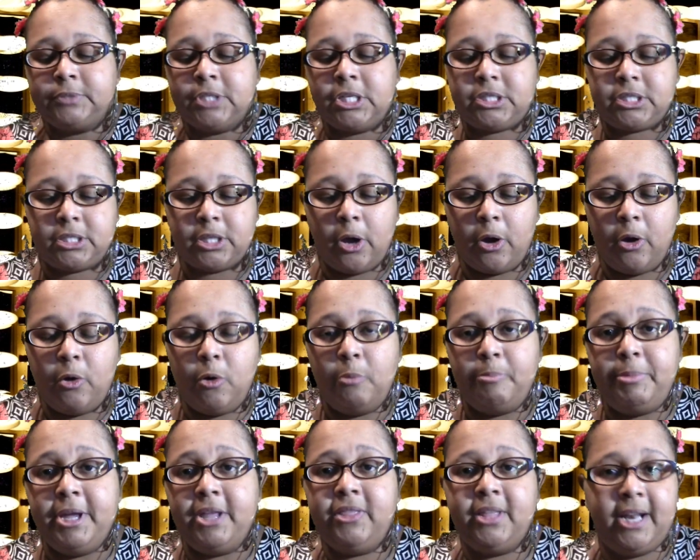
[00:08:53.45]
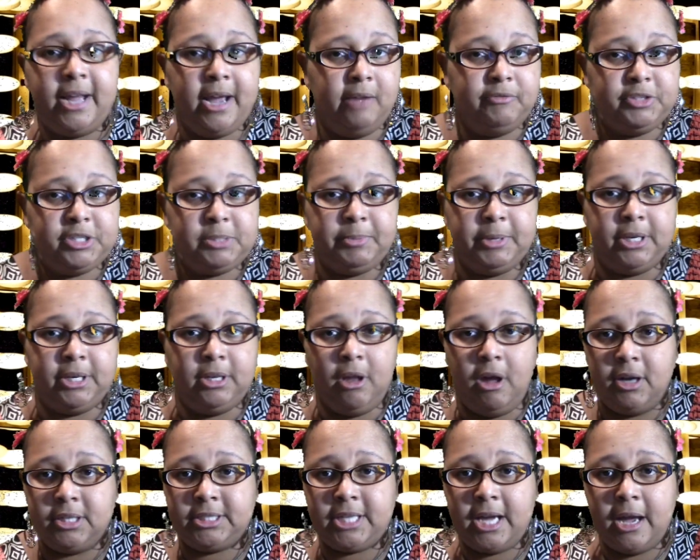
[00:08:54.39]
So being that I have to spend
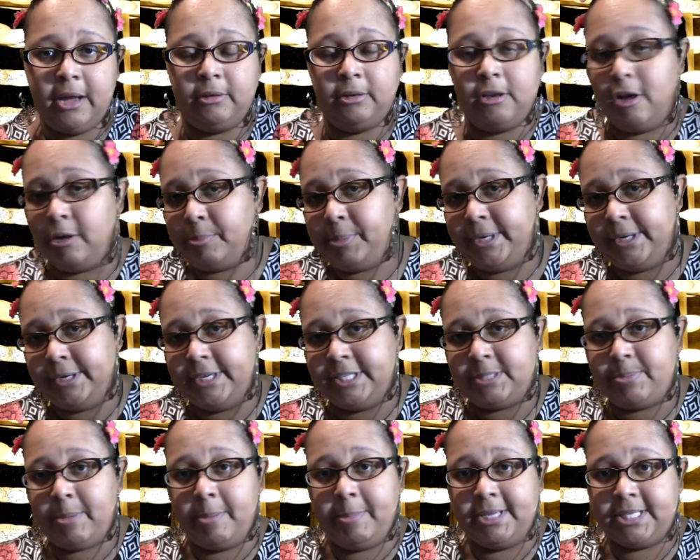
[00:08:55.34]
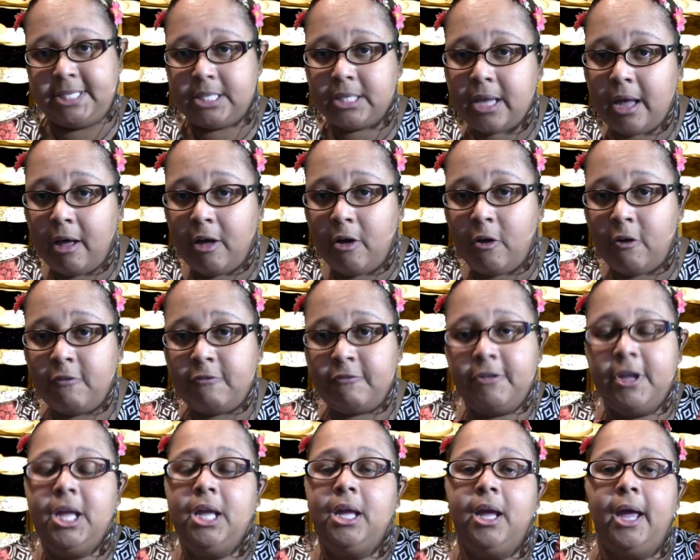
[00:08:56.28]
long periods by myself
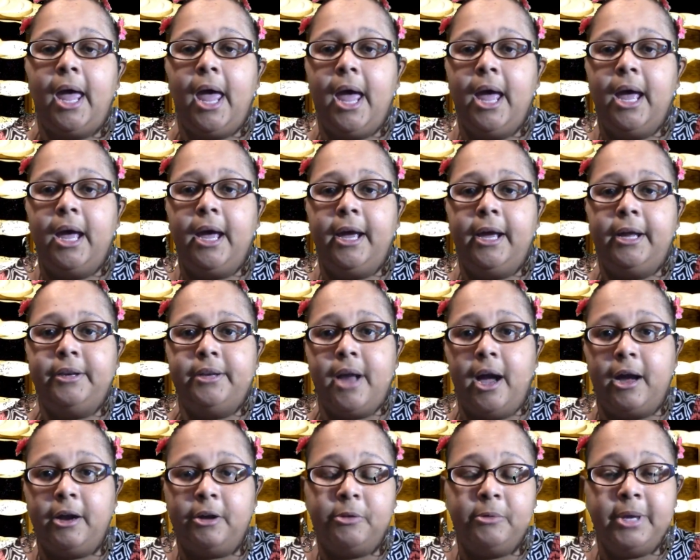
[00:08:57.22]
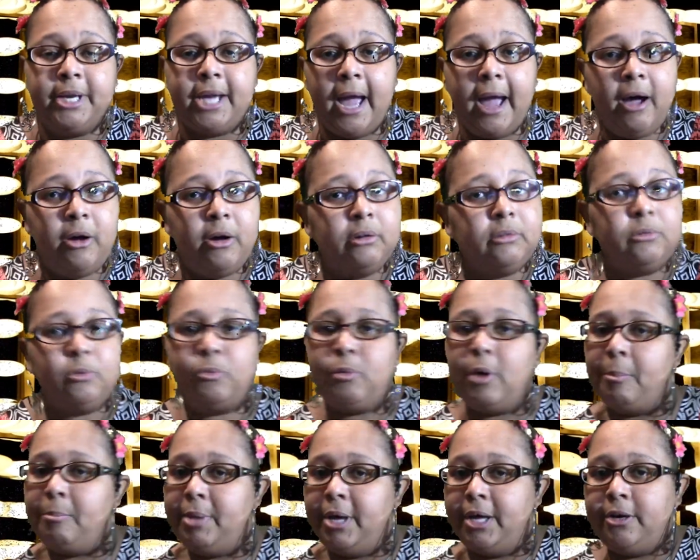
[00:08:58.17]
and not going out,
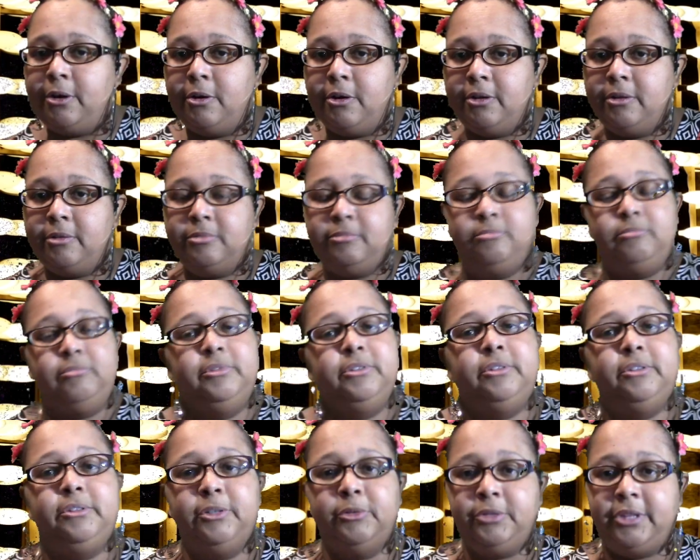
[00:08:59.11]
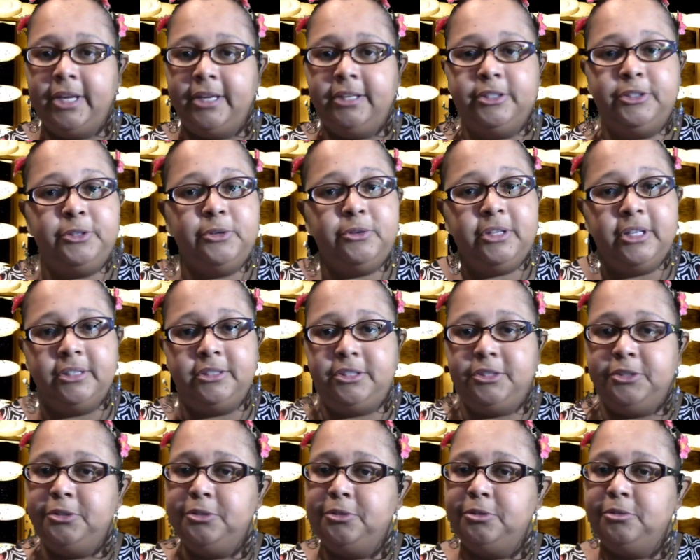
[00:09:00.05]
what better thing to do than
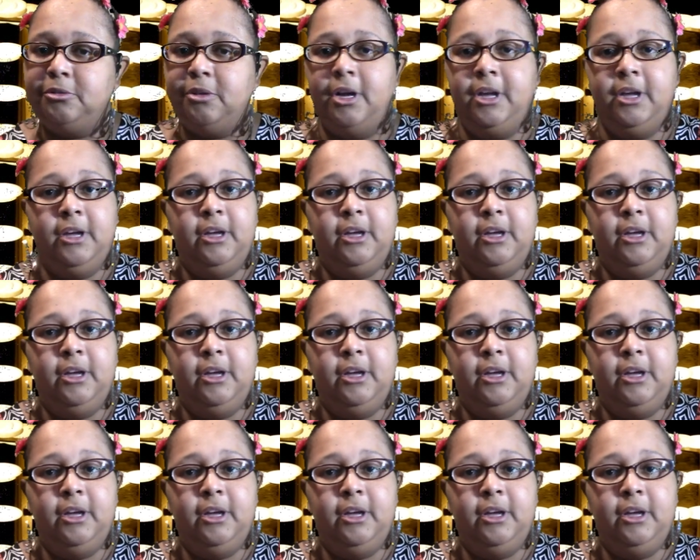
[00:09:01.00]
to